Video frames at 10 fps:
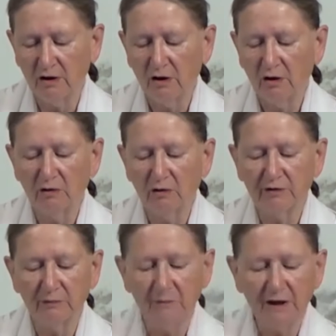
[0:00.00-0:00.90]
or
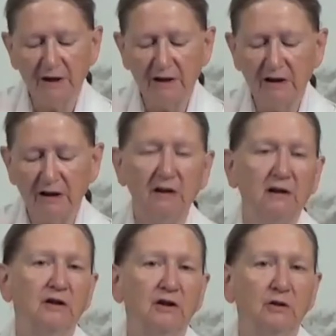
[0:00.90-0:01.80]
from any
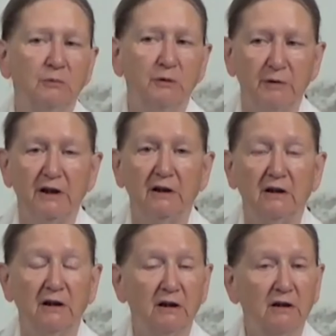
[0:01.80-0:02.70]
human being,
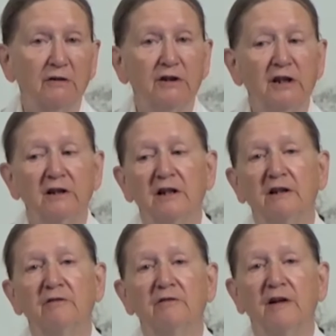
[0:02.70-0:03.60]
including
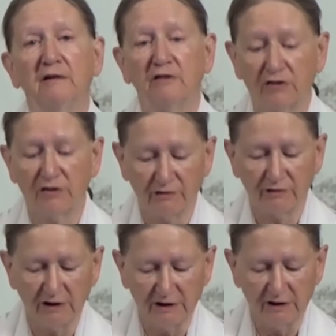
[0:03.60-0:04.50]
the founders of
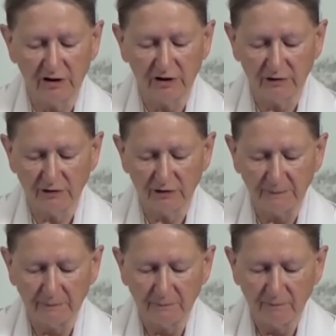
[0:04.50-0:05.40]
religions.
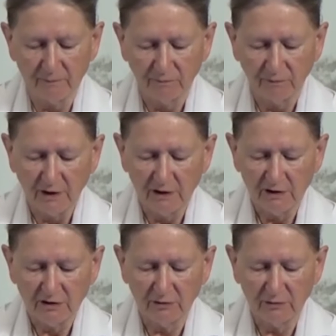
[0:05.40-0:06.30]

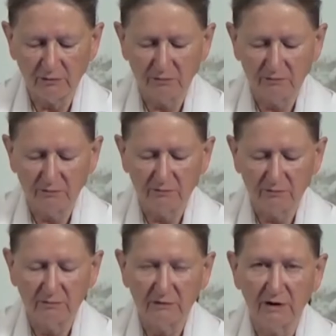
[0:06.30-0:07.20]
So
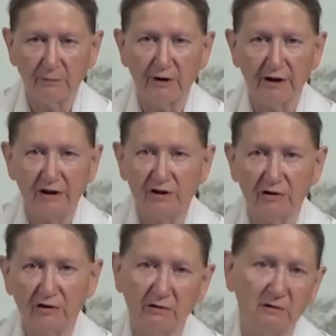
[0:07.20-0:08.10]

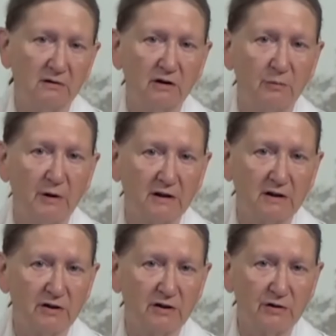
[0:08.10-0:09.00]
liberation, go back
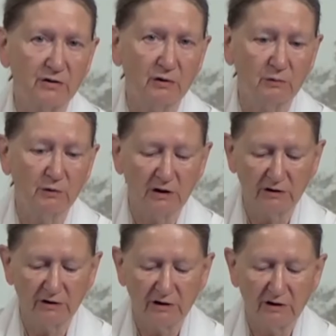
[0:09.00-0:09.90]
to the soul
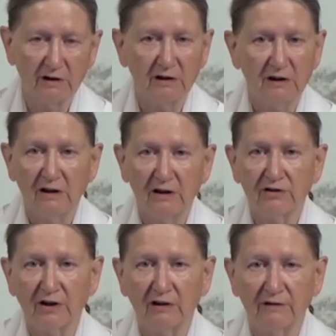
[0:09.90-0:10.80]
world,
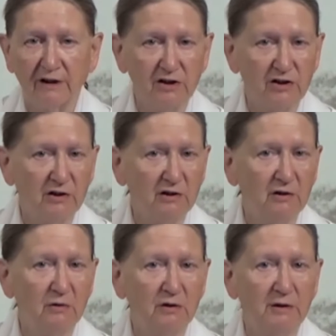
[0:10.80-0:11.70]

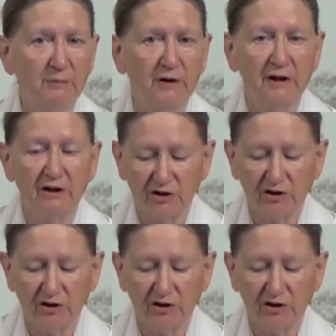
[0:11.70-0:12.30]
salvation or liberation